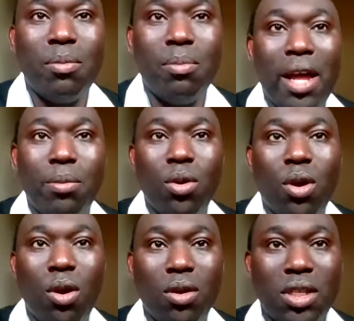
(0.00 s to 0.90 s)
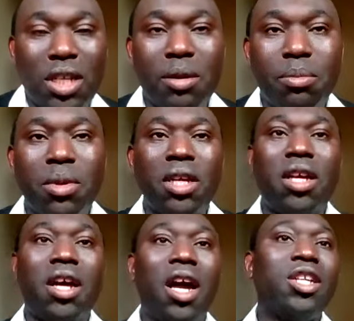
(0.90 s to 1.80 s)
The Bible calls him
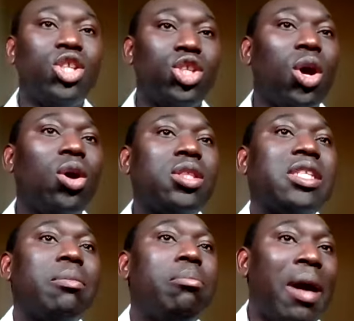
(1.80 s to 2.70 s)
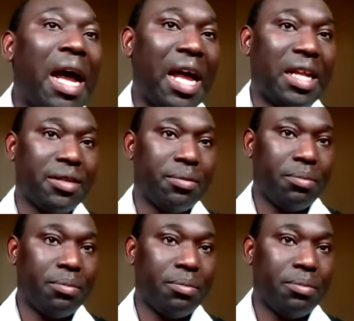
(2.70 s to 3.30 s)
a short man.